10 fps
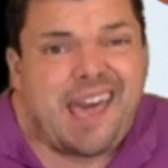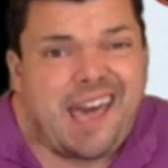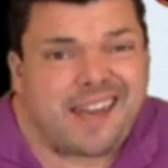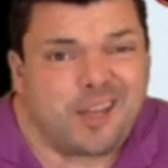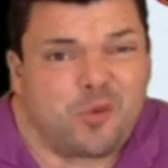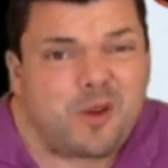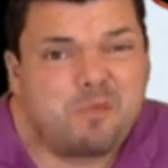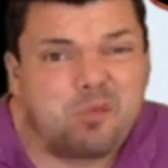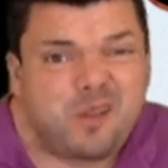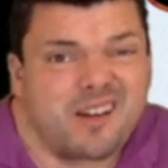adequate
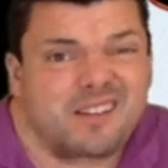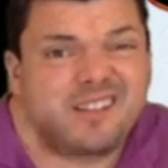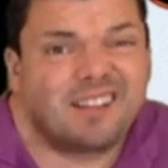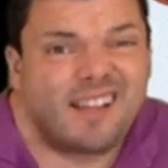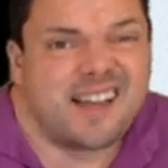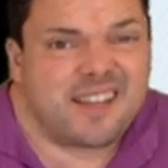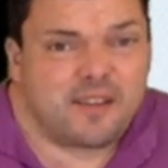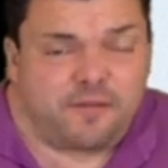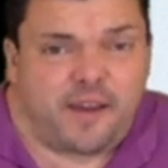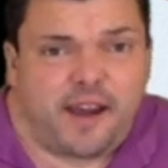blood clotting
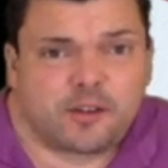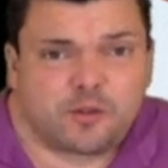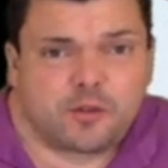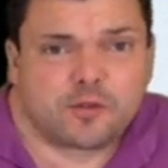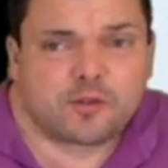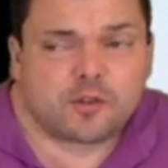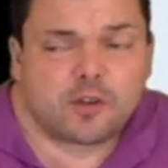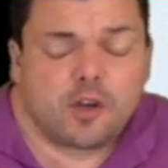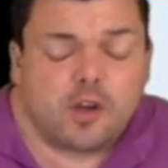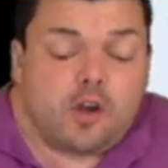factors.
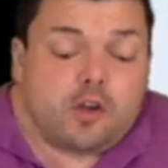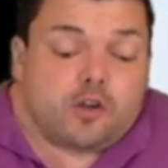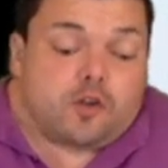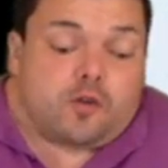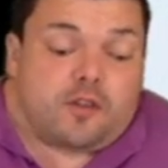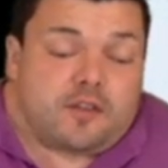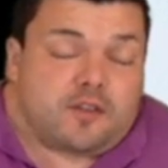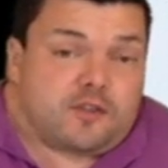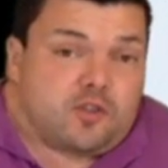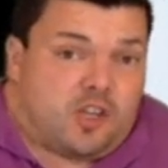So
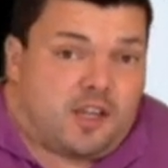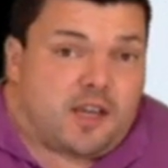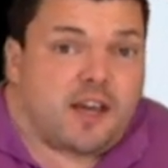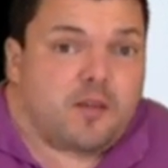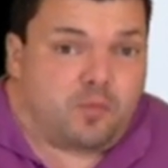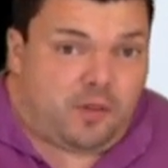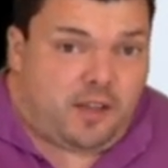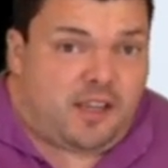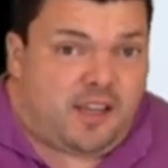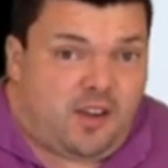this GI
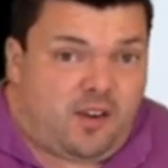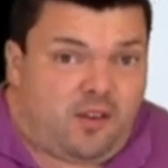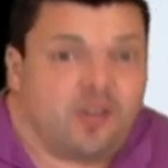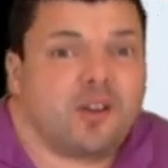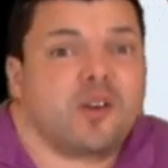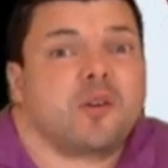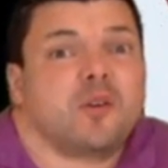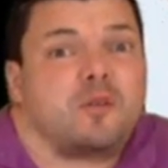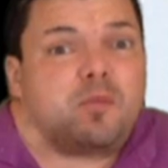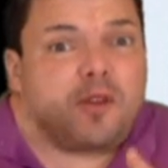bleed
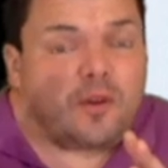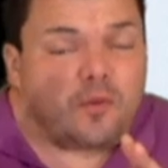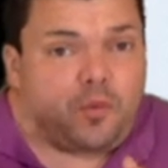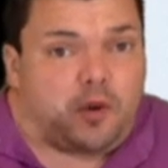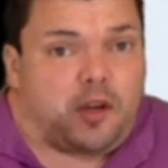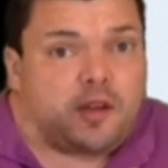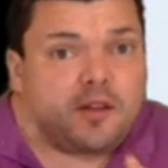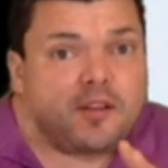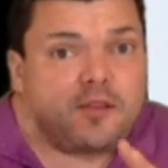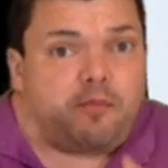could be a
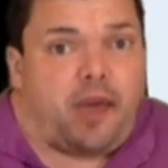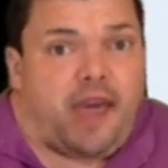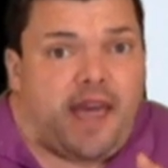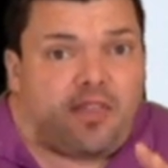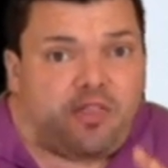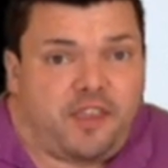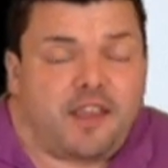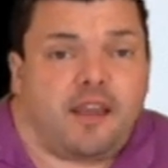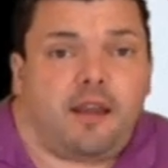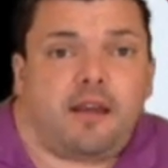really bad thing.